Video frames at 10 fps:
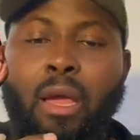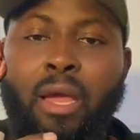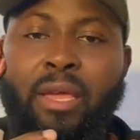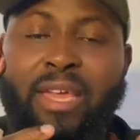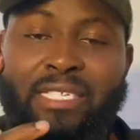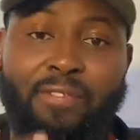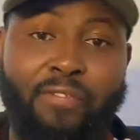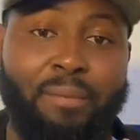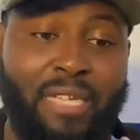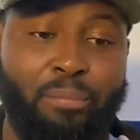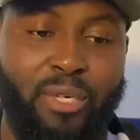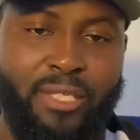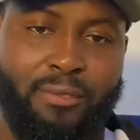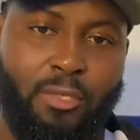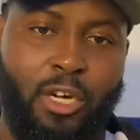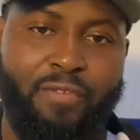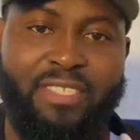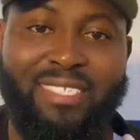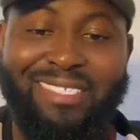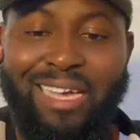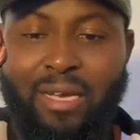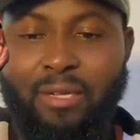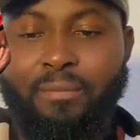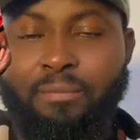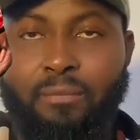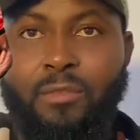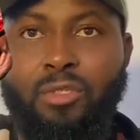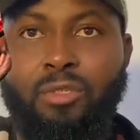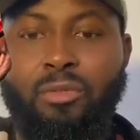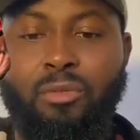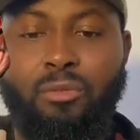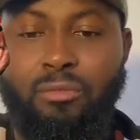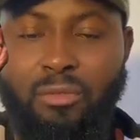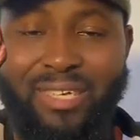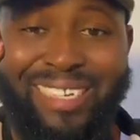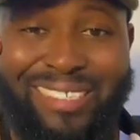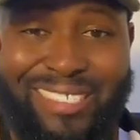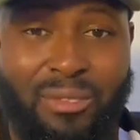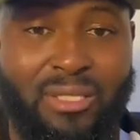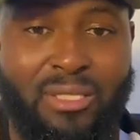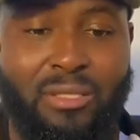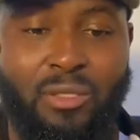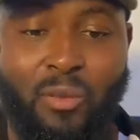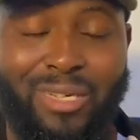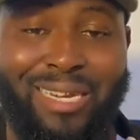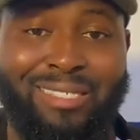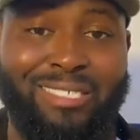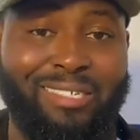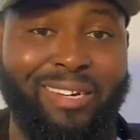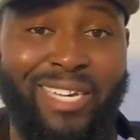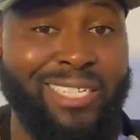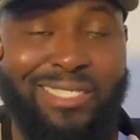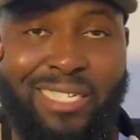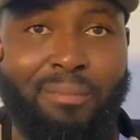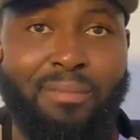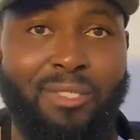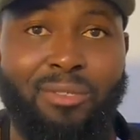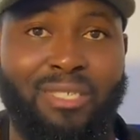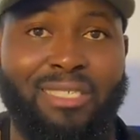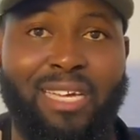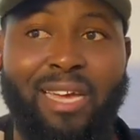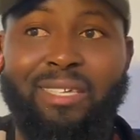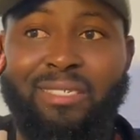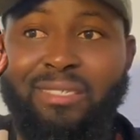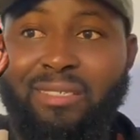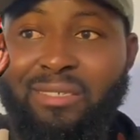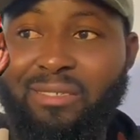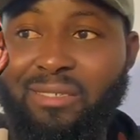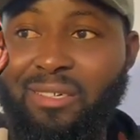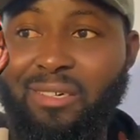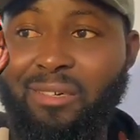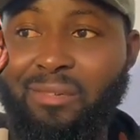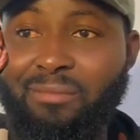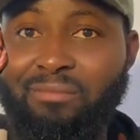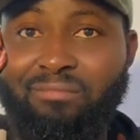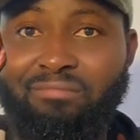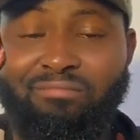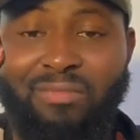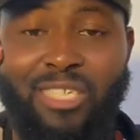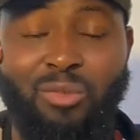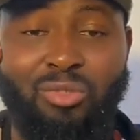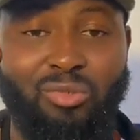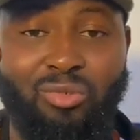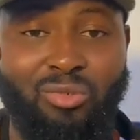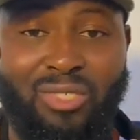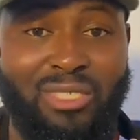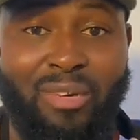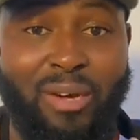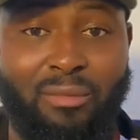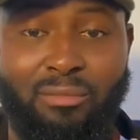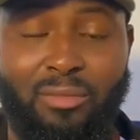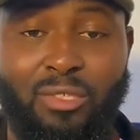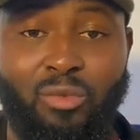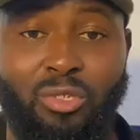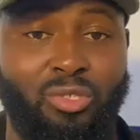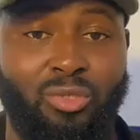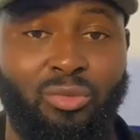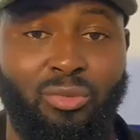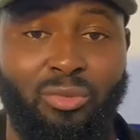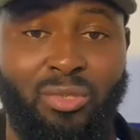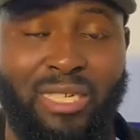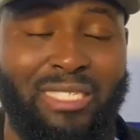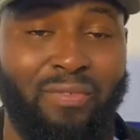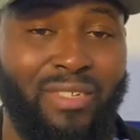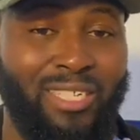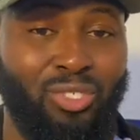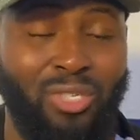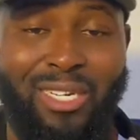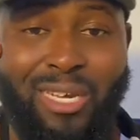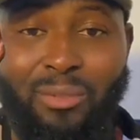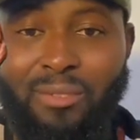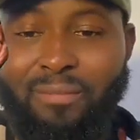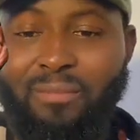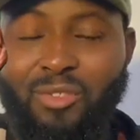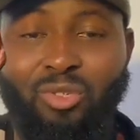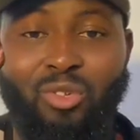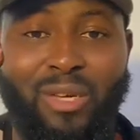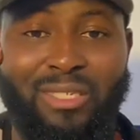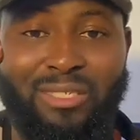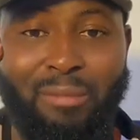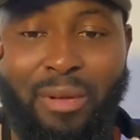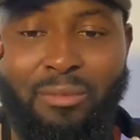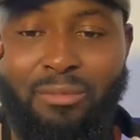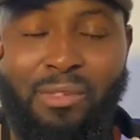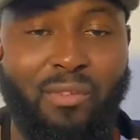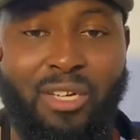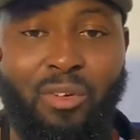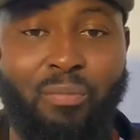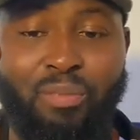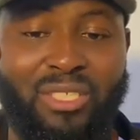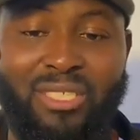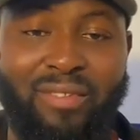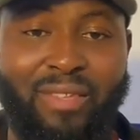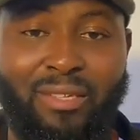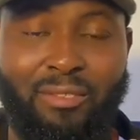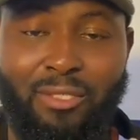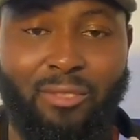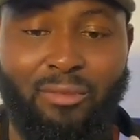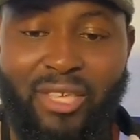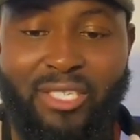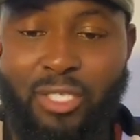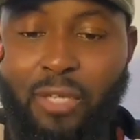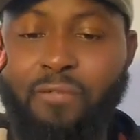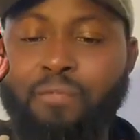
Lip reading: He has informed Napoli of his desire to get a deal sealed with Galatasaray ASAP. This guy is doesn't want to sit around. He wants to get his future sorted out, to know what it's about before the whole preseason thing, kicks off.